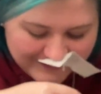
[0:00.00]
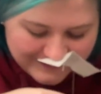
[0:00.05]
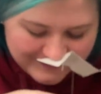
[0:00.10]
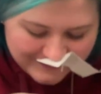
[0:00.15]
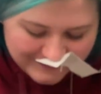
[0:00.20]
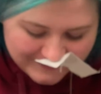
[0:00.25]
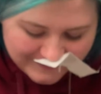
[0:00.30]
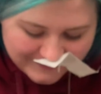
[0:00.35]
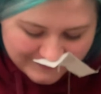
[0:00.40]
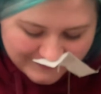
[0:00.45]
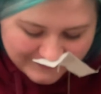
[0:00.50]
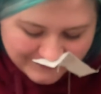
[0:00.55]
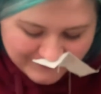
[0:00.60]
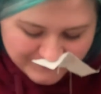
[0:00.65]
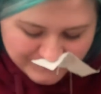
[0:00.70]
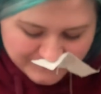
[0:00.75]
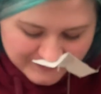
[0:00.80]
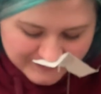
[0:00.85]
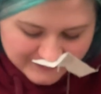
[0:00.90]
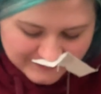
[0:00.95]

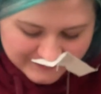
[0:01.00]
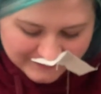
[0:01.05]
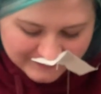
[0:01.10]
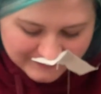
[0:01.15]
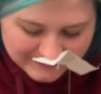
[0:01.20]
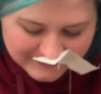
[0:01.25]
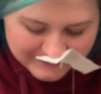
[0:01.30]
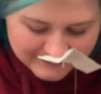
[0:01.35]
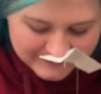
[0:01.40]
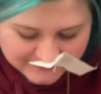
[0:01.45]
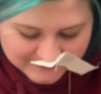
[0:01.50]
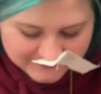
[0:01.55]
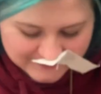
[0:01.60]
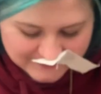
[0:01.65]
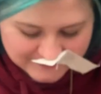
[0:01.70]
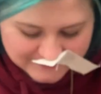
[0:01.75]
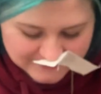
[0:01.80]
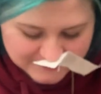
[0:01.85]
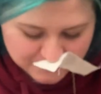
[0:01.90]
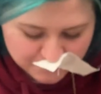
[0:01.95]
Oh man.
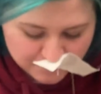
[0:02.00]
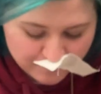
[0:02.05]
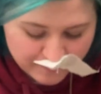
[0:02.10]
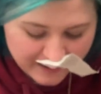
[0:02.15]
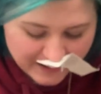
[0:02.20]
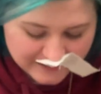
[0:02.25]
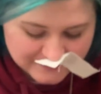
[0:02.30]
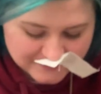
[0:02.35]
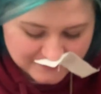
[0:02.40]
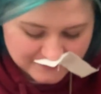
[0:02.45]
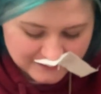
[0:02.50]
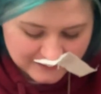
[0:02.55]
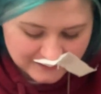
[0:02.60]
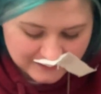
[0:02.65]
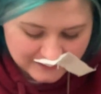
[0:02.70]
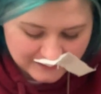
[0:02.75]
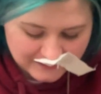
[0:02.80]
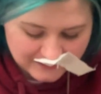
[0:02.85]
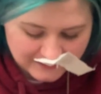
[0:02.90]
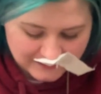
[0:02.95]
This is
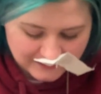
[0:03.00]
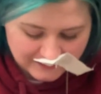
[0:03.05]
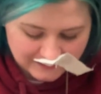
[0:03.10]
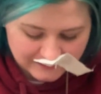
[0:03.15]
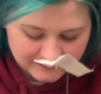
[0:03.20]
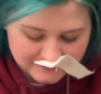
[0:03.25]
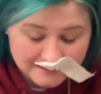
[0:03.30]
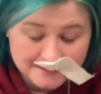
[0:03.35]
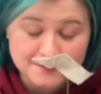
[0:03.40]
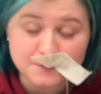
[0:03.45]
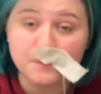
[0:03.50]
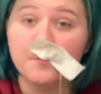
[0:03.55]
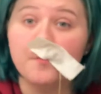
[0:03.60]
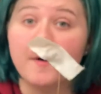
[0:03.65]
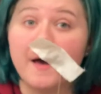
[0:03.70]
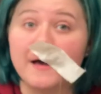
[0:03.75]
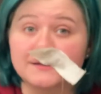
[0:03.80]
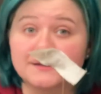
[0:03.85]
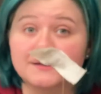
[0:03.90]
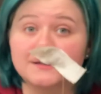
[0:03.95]
messy. This is
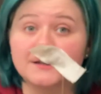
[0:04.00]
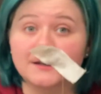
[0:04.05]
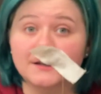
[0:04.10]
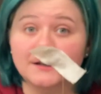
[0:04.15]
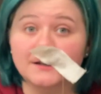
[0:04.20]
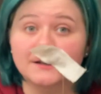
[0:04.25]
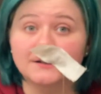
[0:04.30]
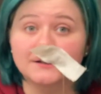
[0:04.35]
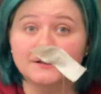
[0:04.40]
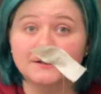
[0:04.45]
messy.